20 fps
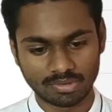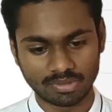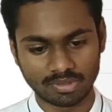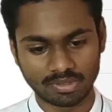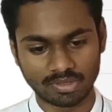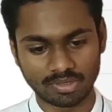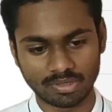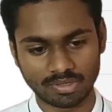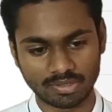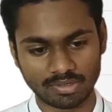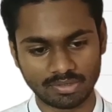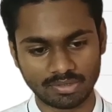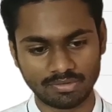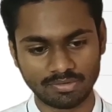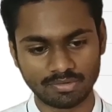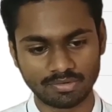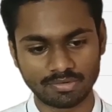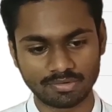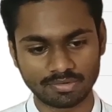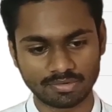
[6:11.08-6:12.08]
and
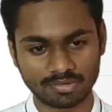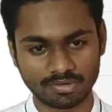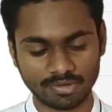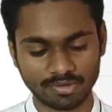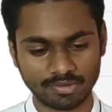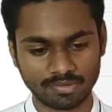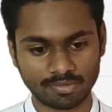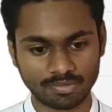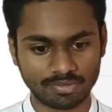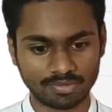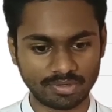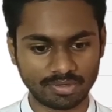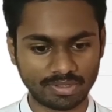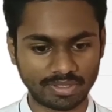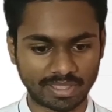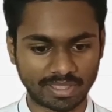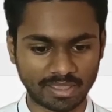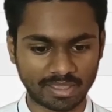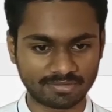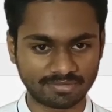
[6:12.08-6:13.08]
here click on
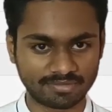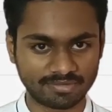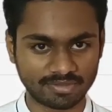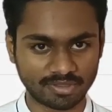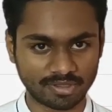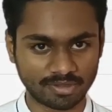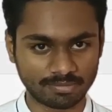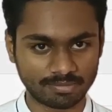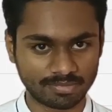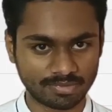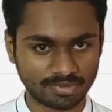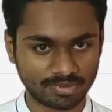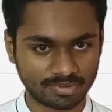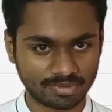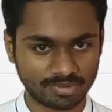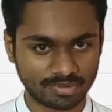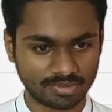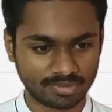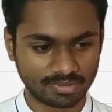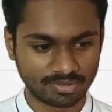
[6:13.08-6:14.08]
the accept,
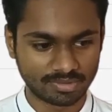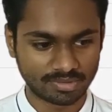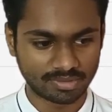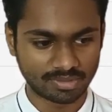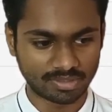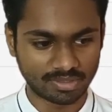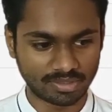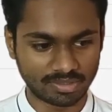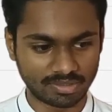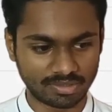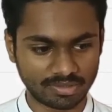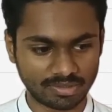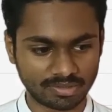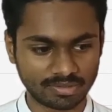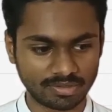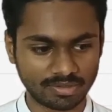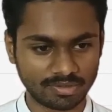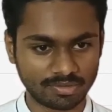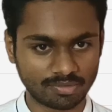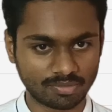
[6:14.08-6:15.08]
and then
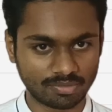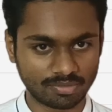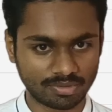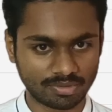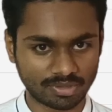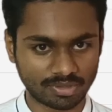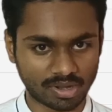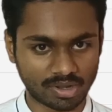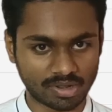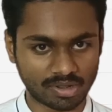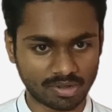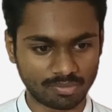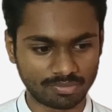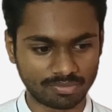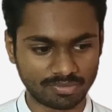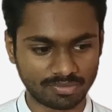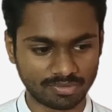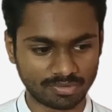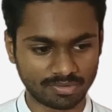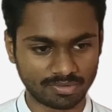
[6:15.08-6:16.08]
click on the account
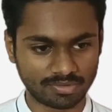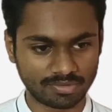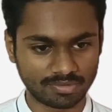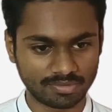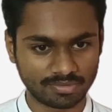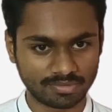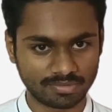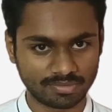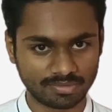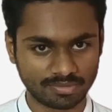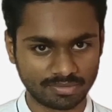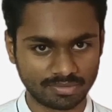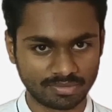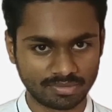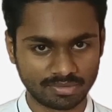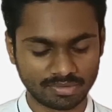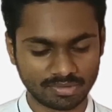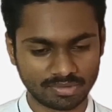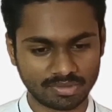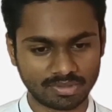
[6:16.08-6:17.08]
here.
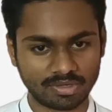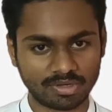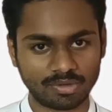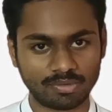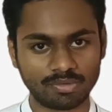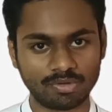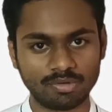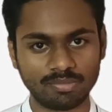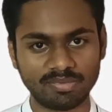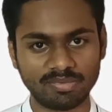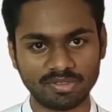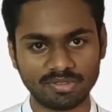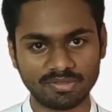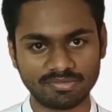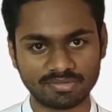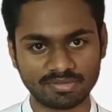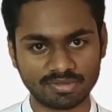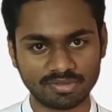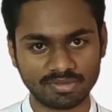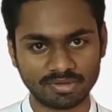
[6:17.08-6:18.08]
Now you'll be
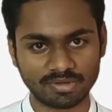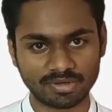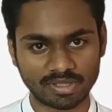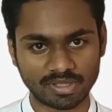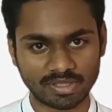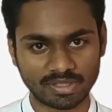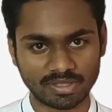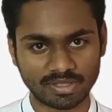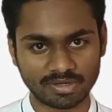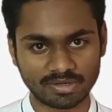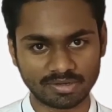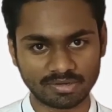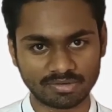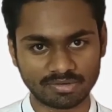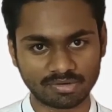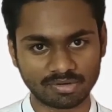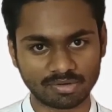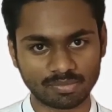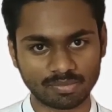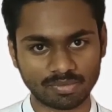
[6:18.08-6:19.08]
seeing that it
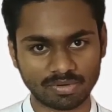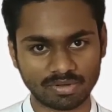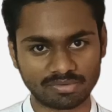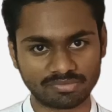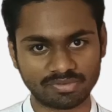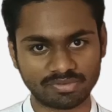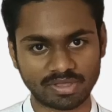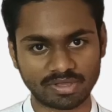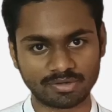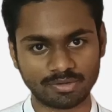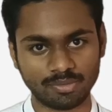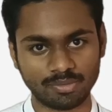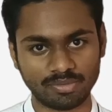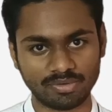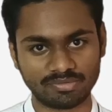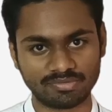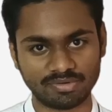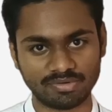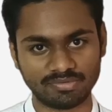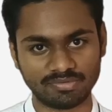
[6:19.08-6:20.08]
requires the
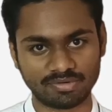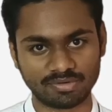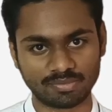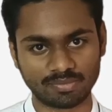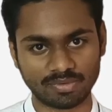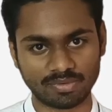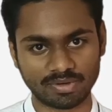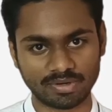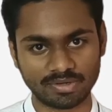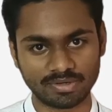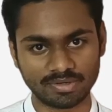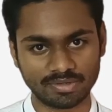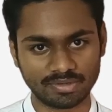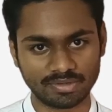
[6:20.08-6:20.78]
activation is required,